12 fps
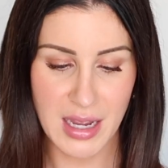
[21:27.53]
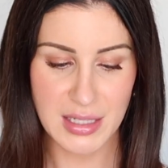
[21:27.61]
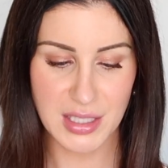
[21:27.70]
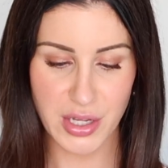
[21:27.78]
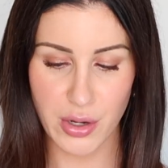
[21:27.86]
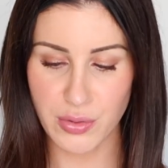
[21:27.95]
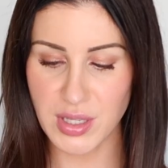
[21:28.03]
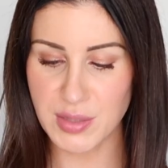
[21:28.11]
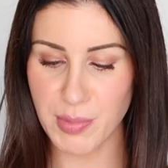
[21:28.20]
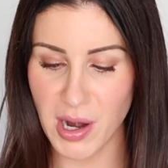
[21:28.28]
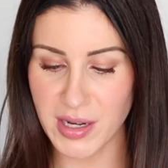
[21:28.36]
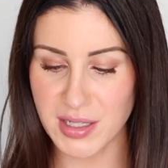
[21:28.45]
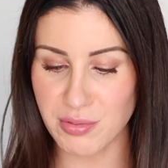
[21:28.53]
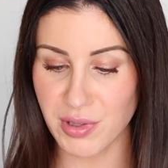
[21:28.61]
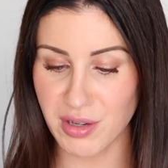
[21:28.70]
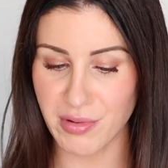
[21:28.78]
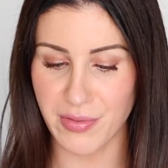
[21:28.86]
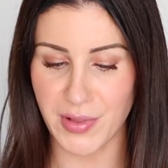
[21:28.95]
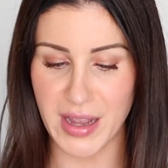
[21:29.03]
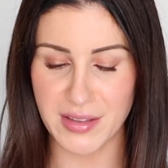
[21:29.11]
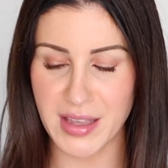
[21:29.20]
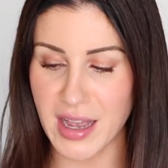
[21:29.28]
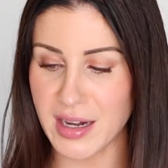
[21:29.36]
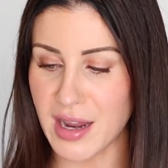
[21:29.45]
So these products really reflect
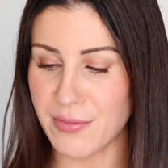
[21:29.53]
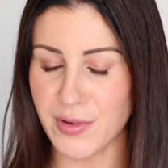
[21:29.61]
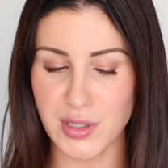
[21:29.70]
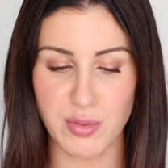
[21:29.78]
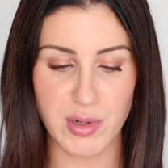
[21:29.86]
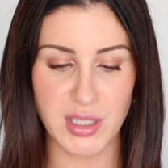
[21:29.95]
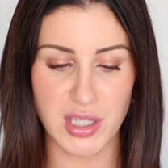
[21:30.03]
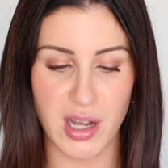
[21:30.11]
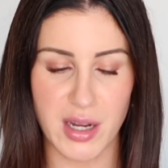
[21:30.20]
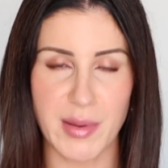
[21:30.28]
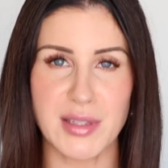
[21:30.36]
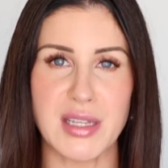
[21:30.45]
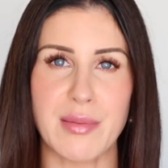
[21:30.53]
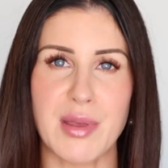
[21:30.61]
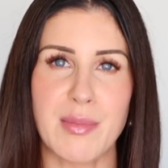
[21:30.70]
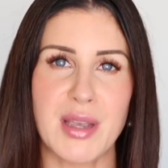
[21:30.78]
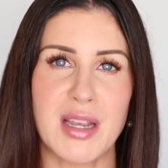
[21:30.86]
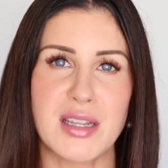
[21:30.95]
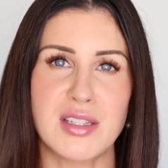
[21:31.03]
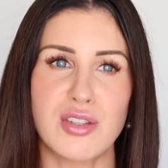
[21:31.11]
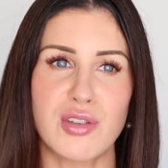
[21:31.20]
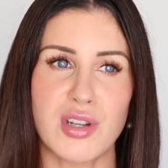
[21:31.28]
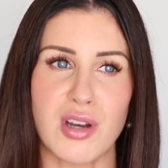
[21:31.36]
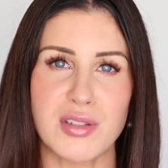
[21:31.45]
that. I first want to talk about something because you
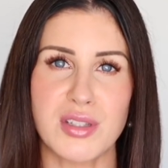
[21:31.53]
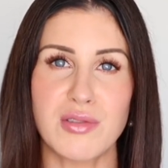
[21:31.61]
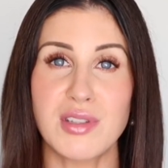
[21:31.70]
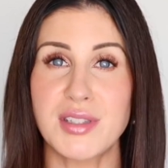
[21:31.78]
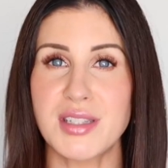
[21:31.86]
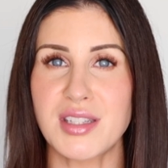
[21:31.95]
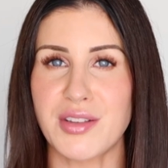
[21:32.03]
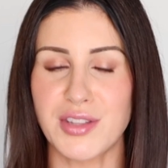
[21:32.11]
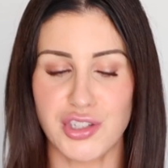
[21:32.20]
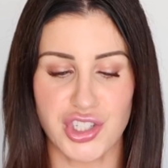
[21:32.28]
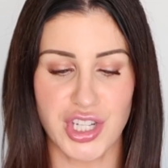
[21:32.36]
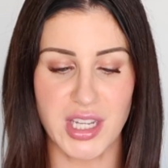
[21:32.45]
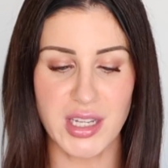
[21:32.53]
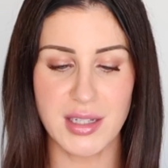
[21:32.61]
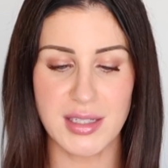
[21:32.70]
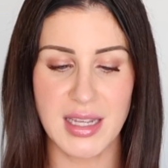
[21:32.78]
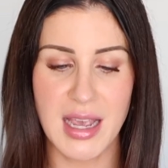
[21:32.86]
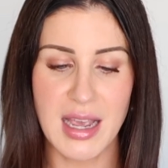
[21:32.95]
could also use this on the cheeks.